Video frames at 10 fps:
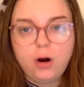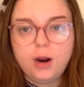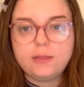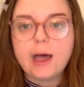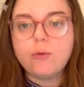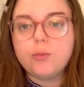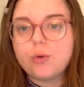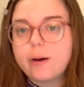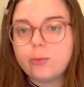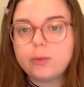and that will
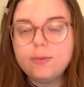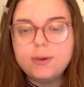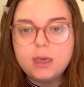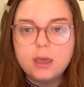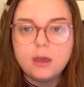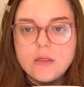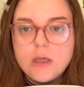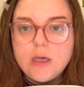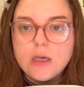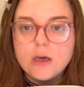probably be
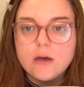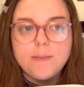the